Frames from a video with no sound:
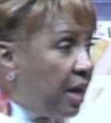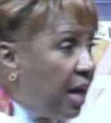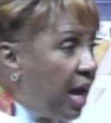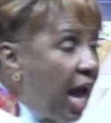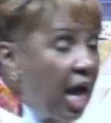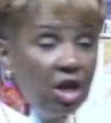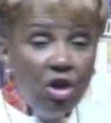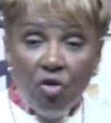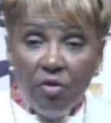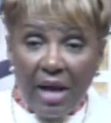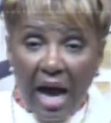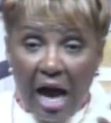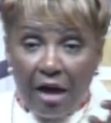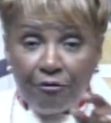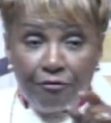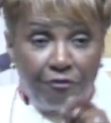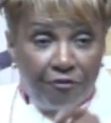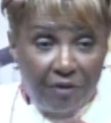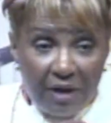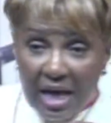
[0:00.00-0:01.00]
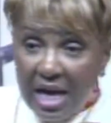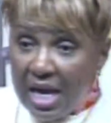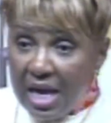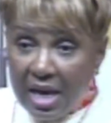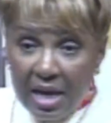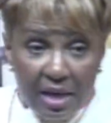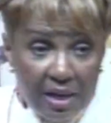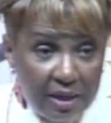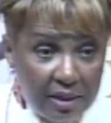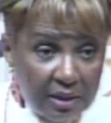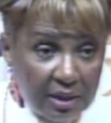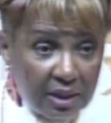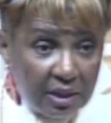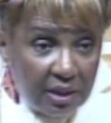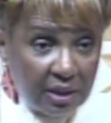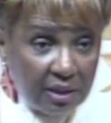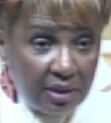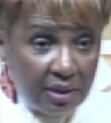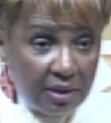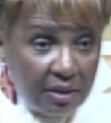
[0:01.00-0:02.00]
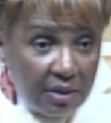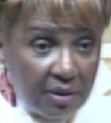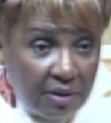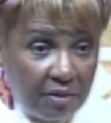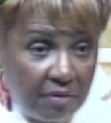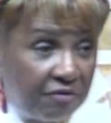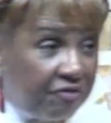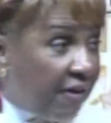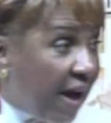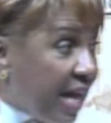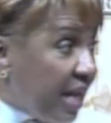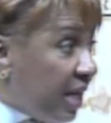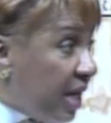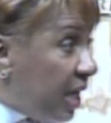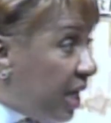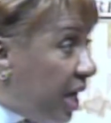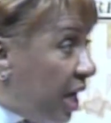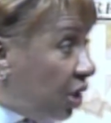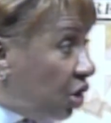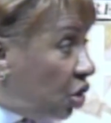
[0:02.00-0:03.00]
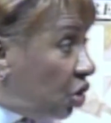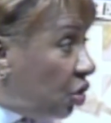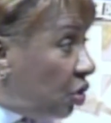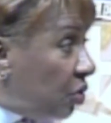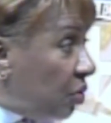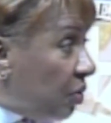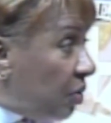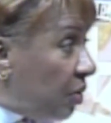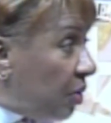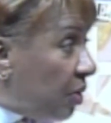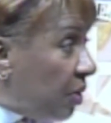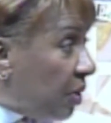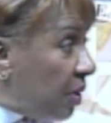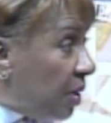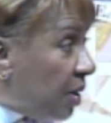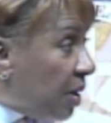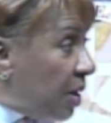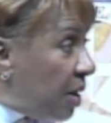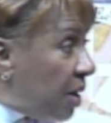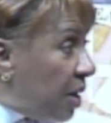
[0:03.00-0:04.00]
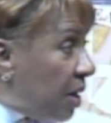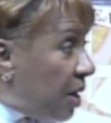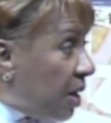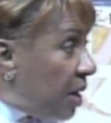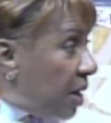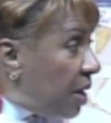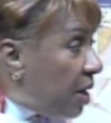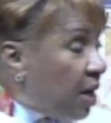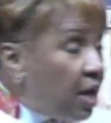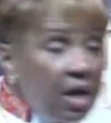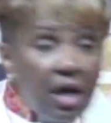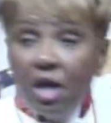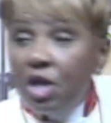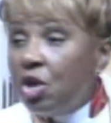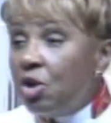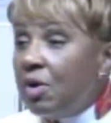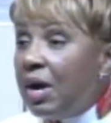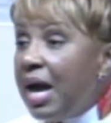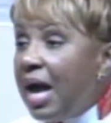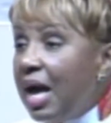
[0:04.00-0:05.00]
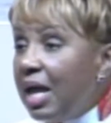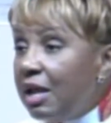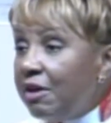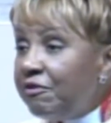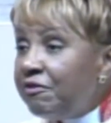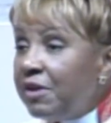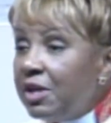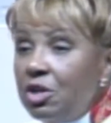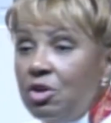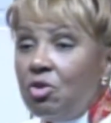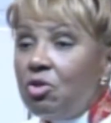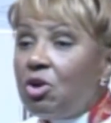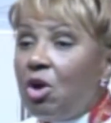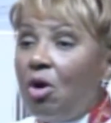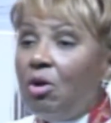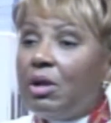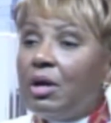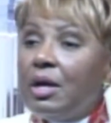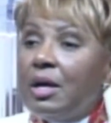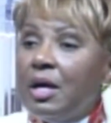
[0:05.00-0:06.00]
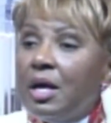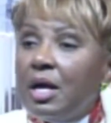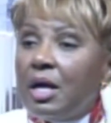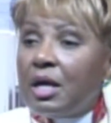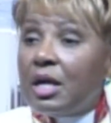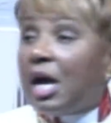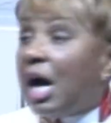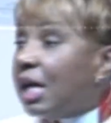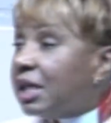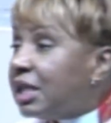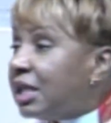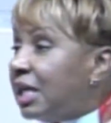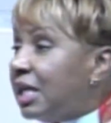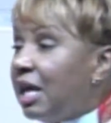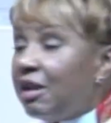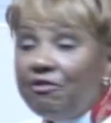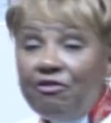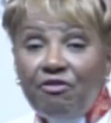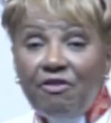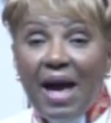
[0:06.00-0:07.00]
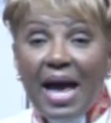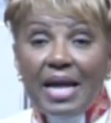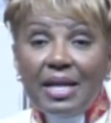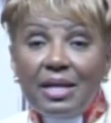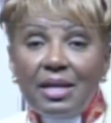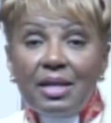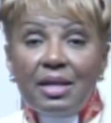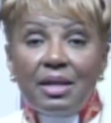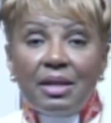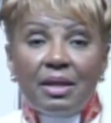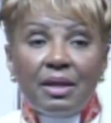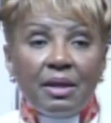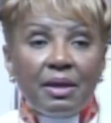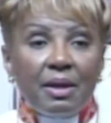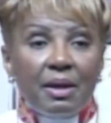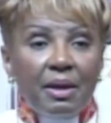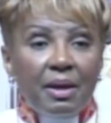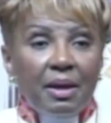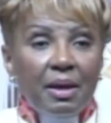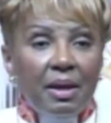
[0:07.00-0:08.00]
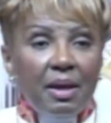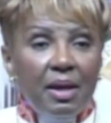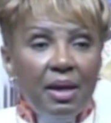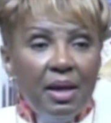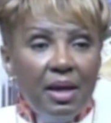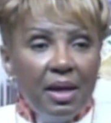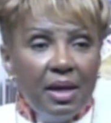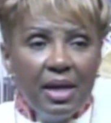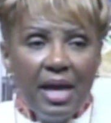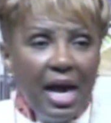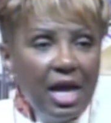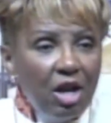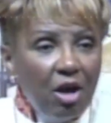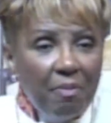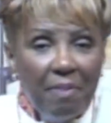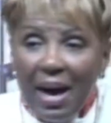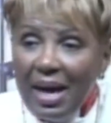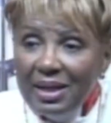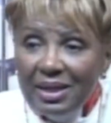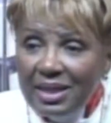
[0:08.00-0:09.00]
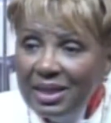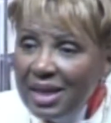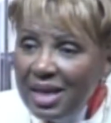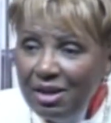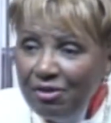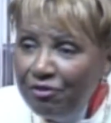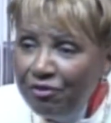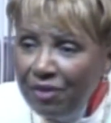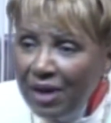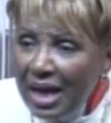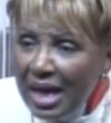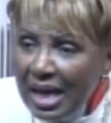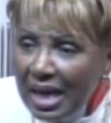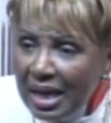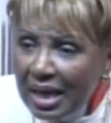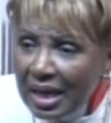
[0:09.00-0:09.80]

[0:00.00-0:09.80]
and you got fleas fighting against you, and you an elephant, you go to cussing and fighting, can't nobody see the flea.